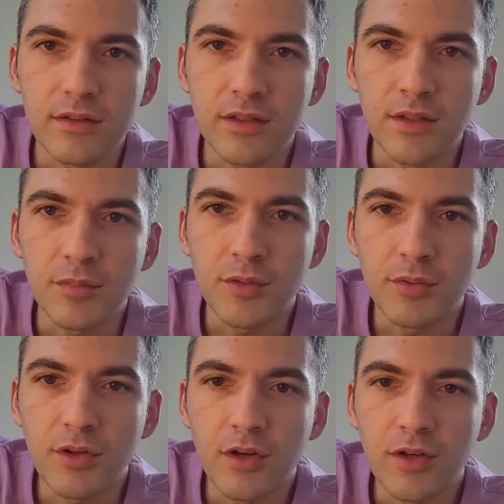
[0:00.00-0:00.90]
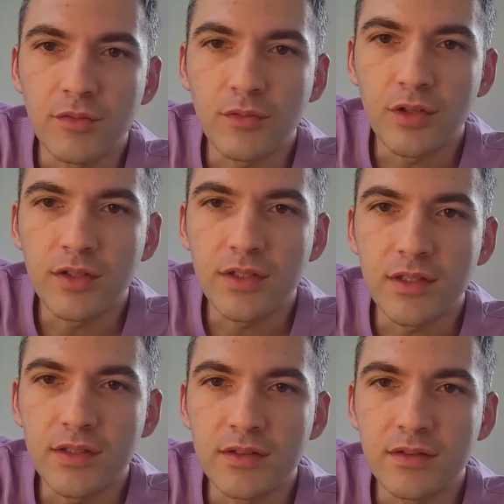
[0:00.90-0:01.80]
the Purpleheart one
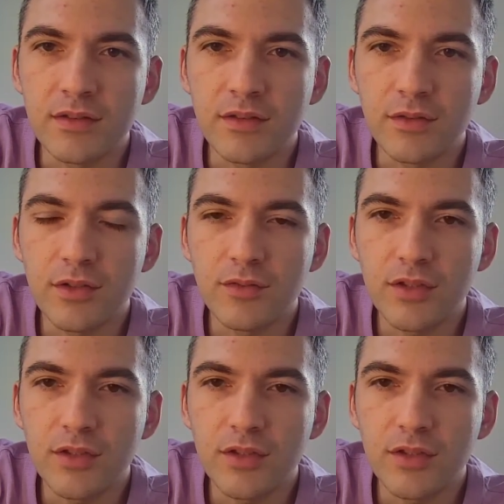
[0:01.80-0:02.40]
is the only